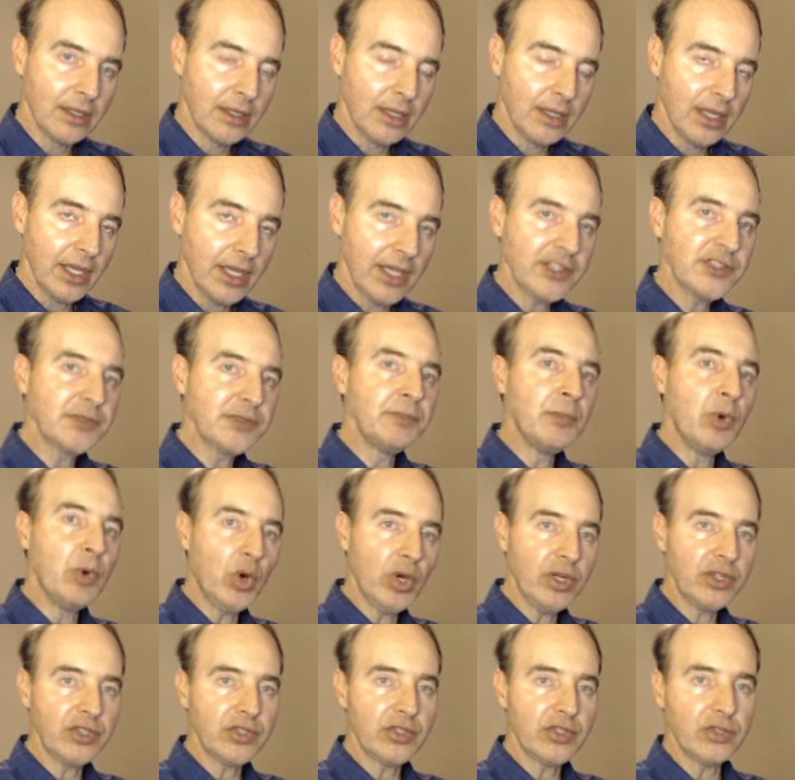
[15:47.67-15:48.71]
It's
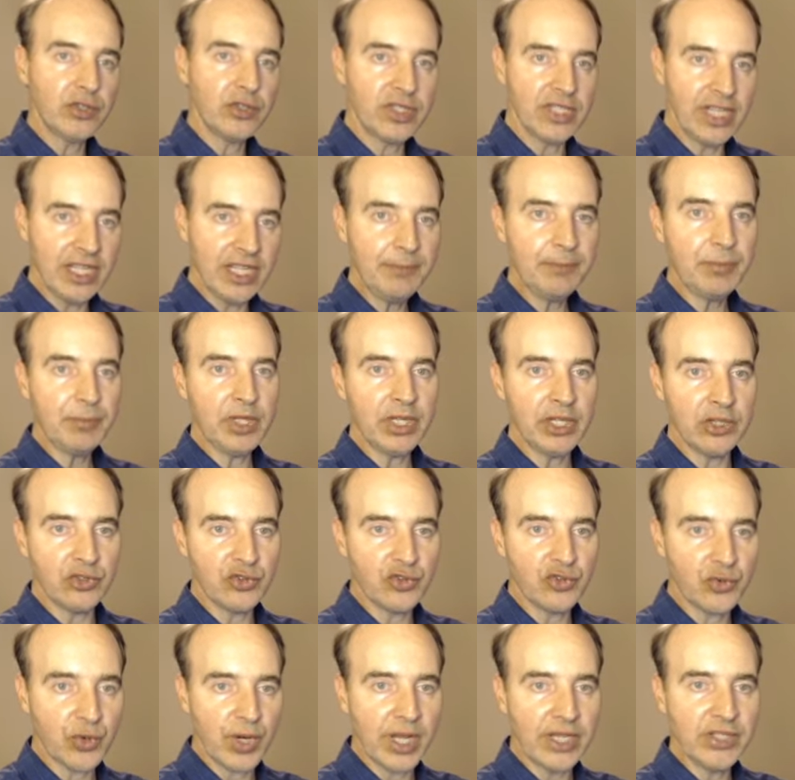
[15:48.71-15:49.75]
more deeply
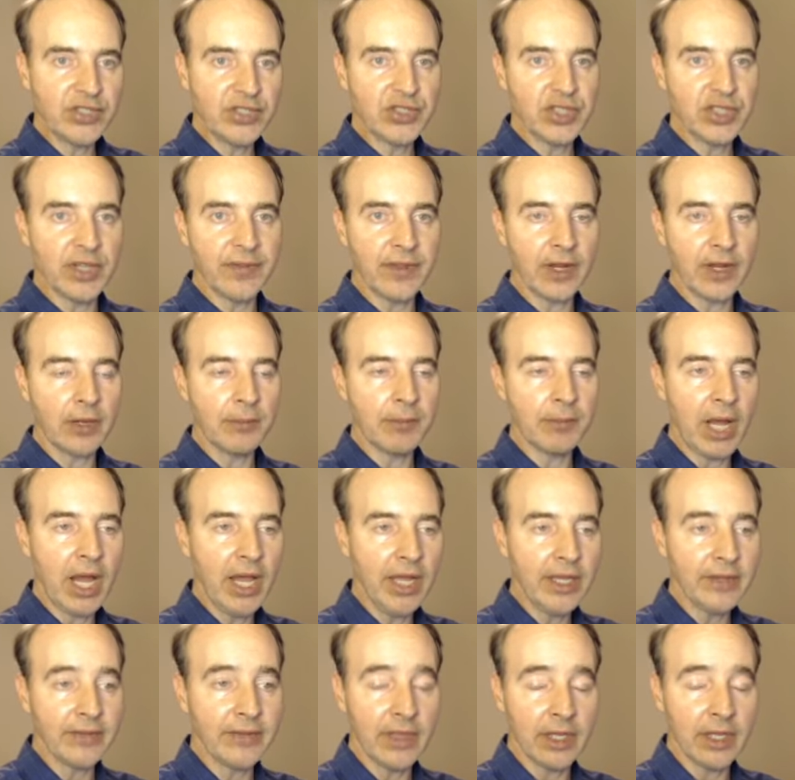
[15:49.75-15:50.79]
entrenched in their
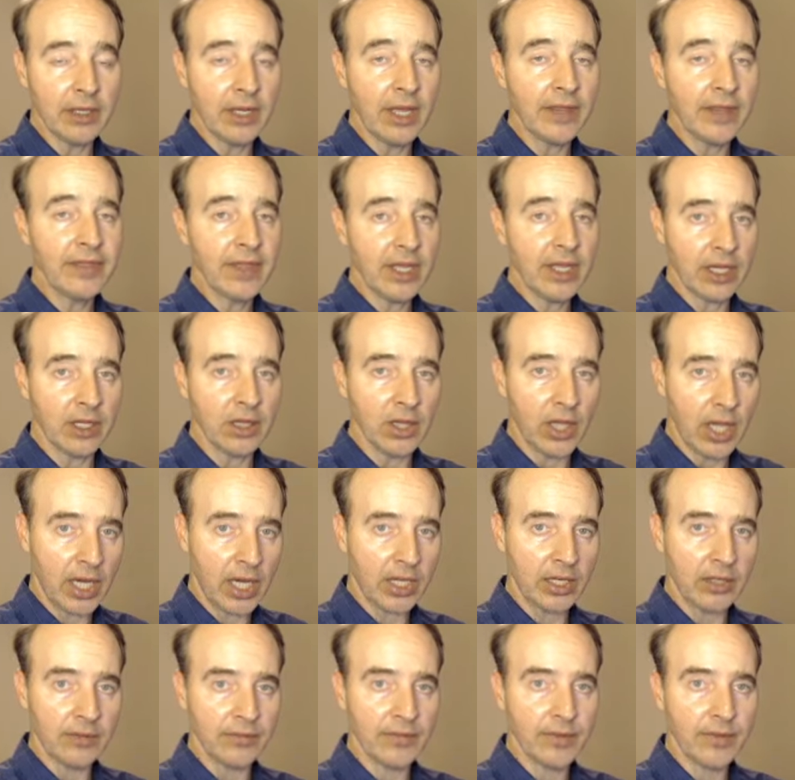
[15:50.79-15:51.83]
mind than I think a lot
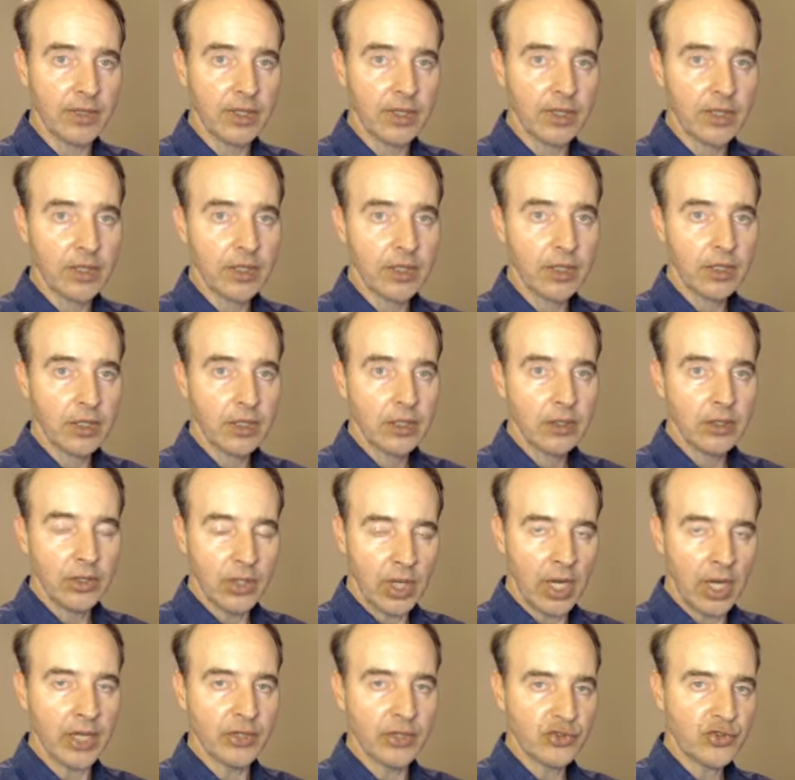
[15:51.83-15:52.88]
of
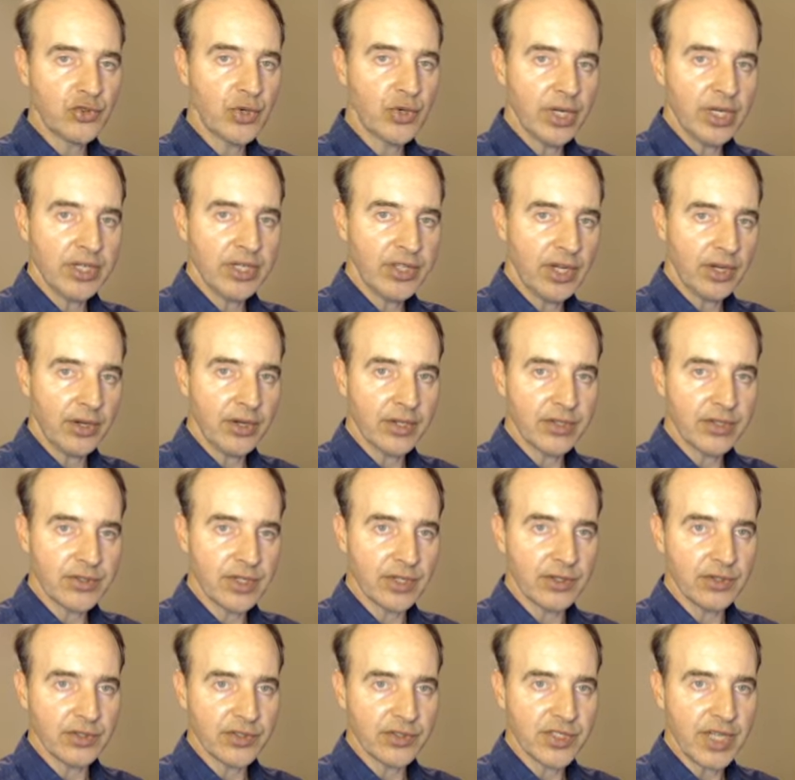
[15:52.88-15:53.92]
non-Trinitarians
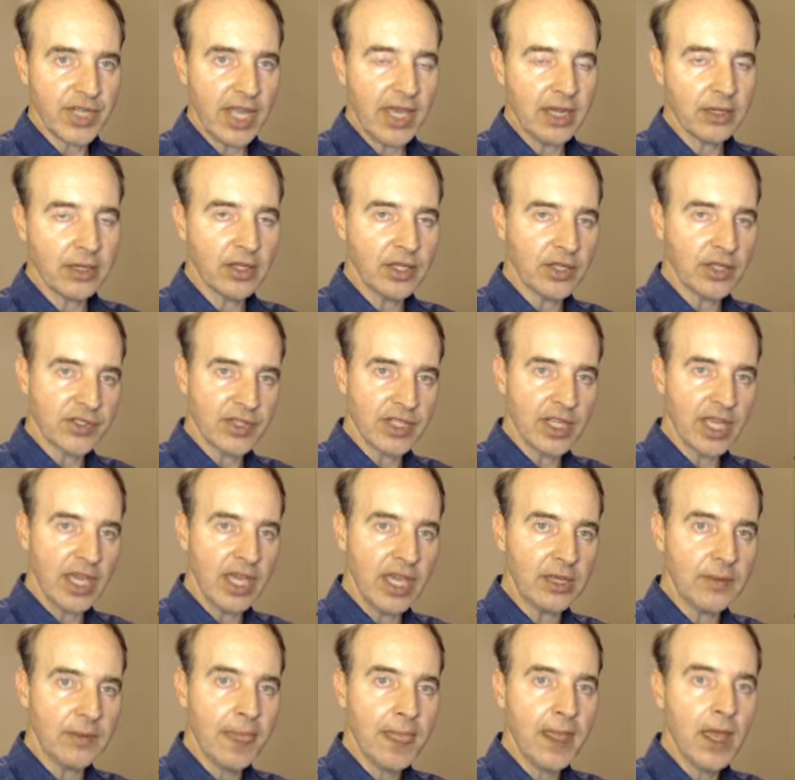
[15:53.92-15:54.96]
understand, because
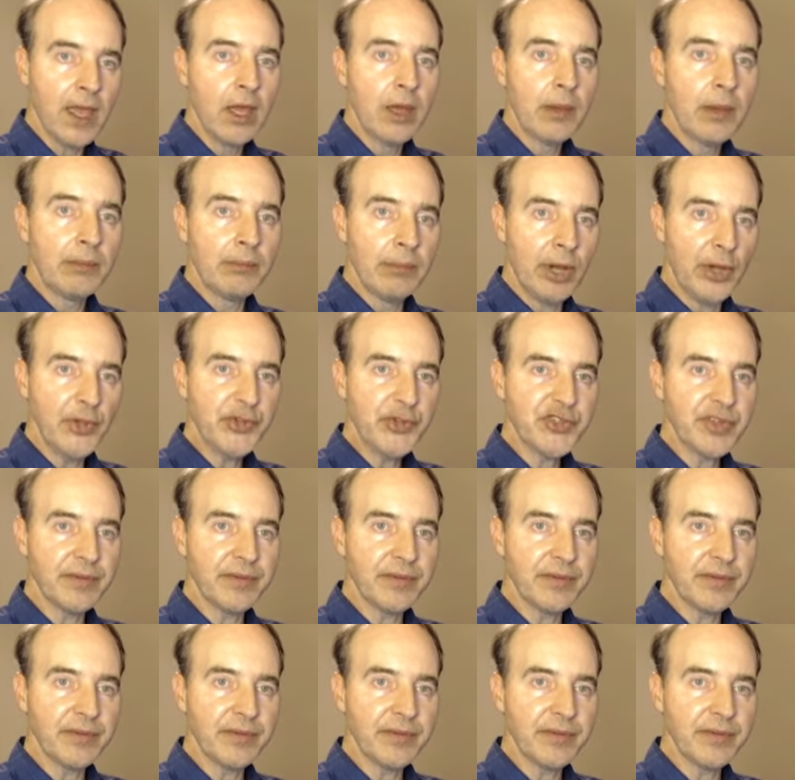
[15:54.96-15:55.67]
again, most of